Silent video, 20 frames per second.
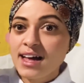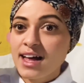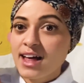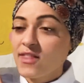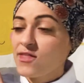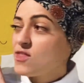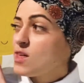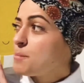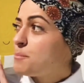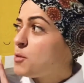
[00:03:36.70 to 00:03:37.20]

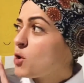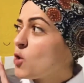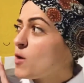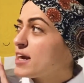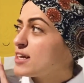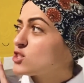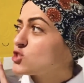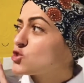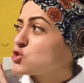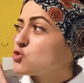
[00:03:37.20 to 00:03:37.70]
The
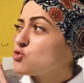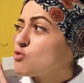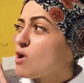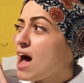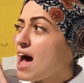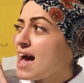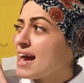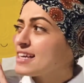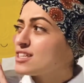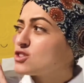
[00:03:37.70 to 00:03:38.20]
boy
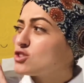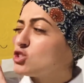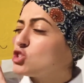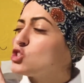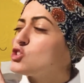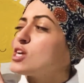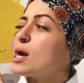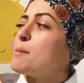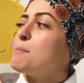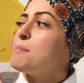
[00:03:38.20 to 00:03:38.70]
tried to
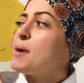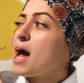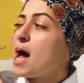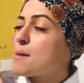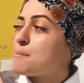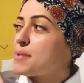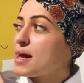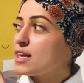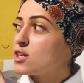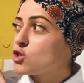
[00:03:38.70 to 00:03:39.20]
jump
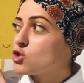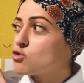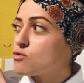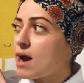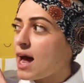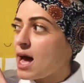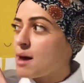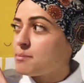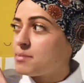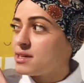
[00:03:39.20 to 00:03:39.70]
up and
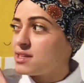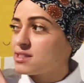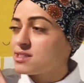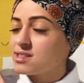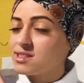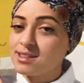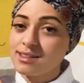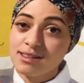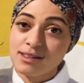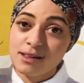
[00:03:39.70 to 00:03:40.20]
grab
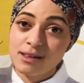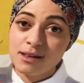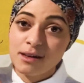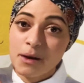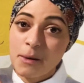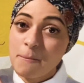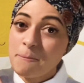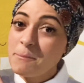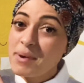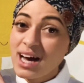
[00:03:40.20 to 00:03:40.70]
it,
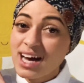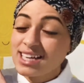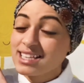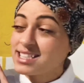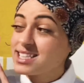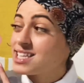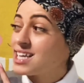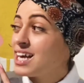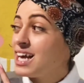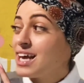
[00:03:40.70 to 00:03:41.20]

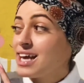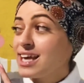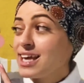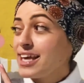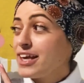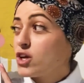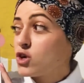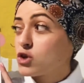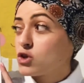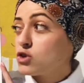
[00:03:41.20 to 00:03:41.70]
but
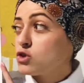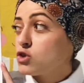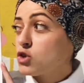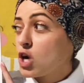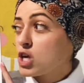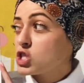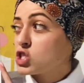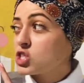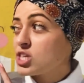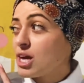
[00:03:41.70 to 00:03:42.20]
he could
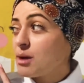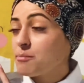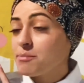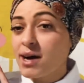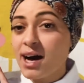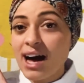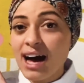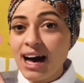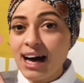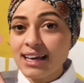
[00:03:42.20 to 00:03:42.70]
not jump
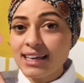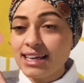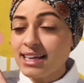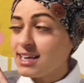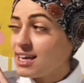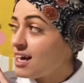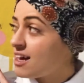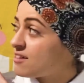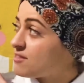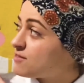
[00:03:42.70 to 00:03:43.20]
high
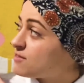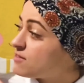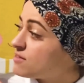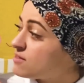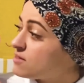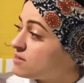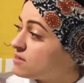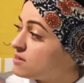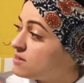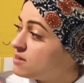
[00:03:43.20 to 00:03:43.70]
enough.
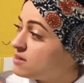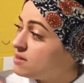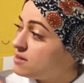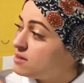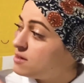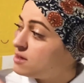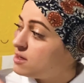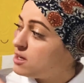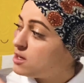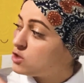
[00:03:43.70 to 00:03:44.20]

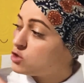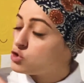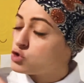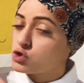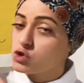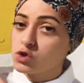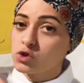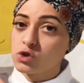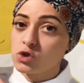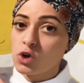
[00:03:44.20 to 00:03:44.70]

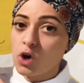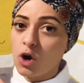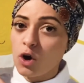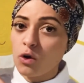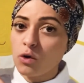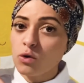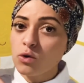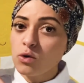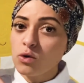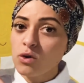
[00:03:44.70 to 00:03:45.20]

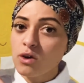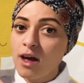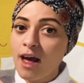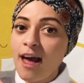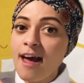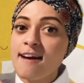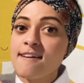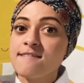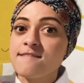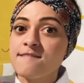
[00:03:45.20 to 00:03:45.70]
So,
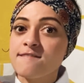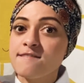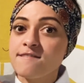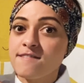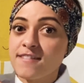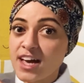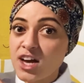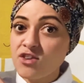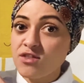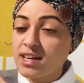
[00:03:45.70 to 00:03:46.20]

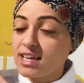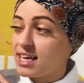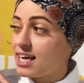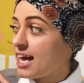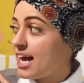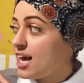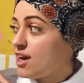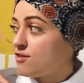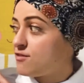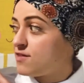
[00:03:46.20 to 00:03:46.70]
very
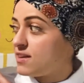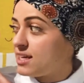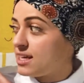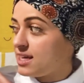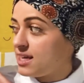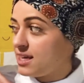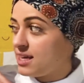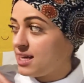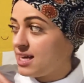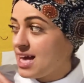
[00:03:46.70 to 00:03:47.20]

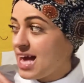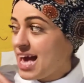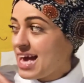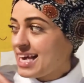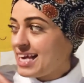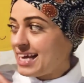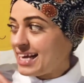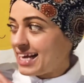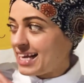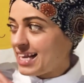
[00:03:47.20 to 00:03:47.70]
carefully,
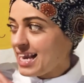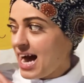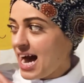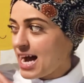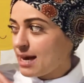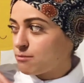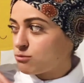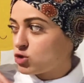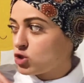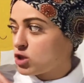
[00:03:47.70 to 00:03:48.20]
he
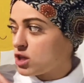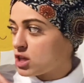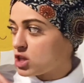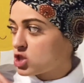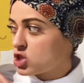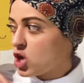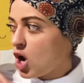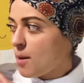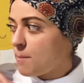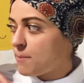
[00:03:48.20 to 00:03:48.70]
climbed to the
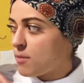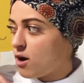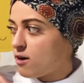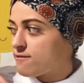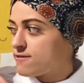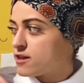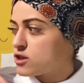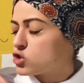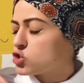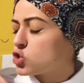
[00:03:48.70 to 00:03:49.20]
top
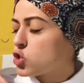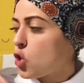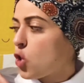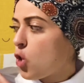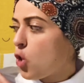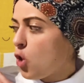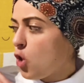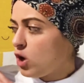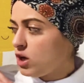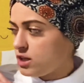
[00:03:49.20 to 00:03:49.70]
of the
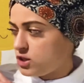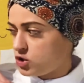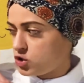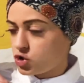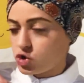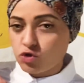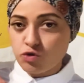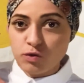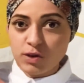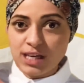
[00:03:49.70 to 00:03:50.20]
tallest
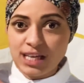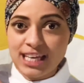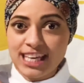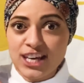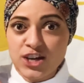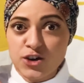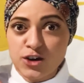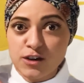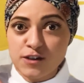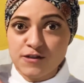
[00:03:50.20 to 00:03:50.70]
tree he
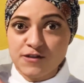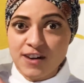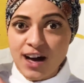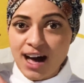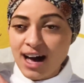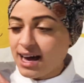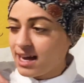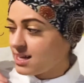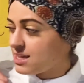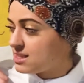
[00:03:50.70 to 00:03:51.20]
could
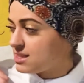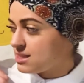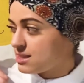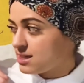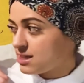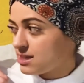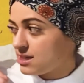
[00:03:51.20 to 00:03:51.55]
find.